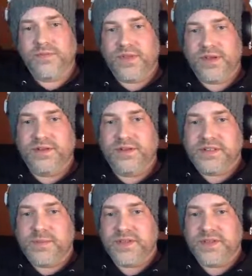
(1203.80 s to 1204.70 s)
than
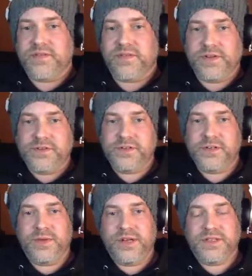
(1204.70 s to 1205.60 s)
some of the stuff on
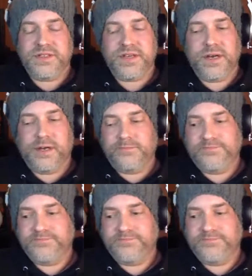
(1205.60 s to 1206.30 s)
YouTube, and it's a